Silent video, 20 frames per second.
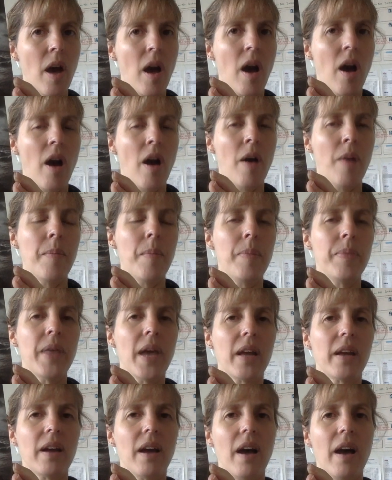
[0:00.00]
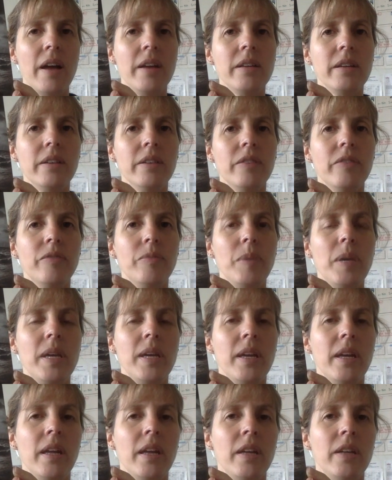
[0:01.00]
that kind of
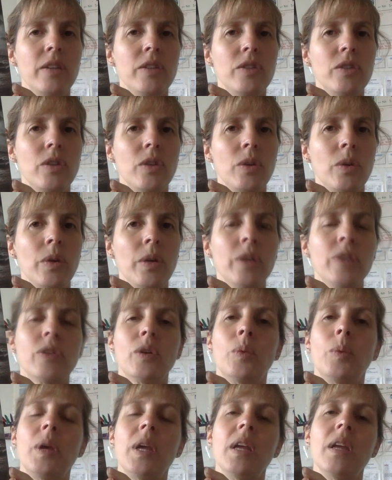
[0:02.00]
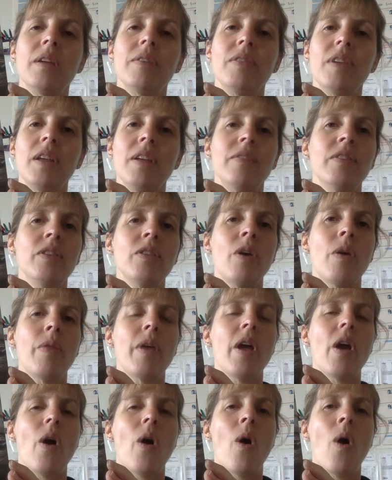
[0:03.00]
begin to interweave, even though
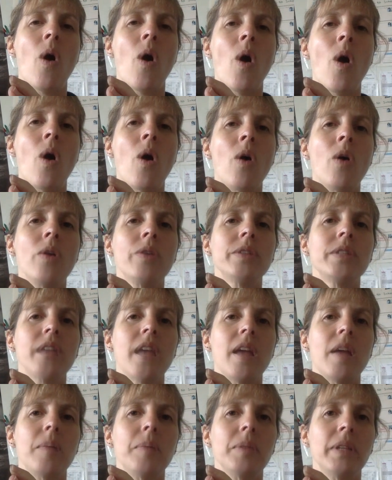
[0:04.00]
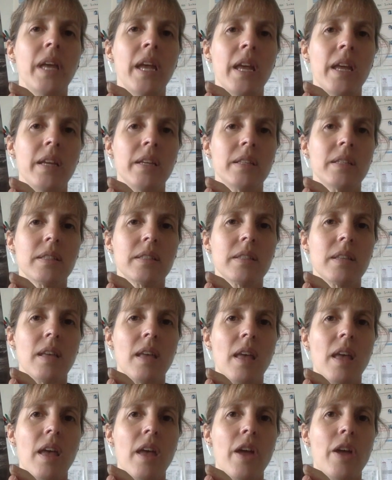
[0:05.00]
they all take place
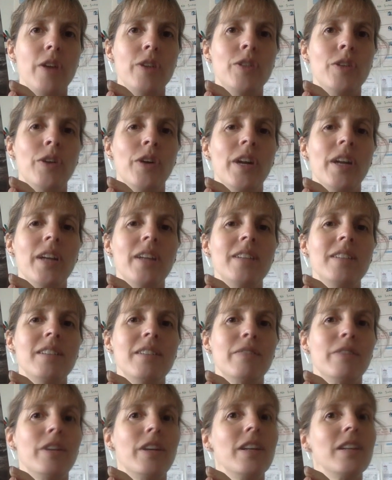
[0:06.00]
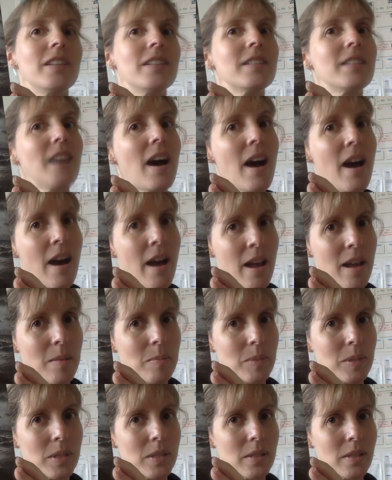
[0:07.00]
during different
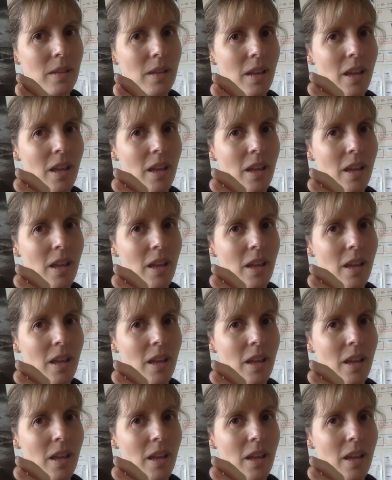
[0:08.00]
times.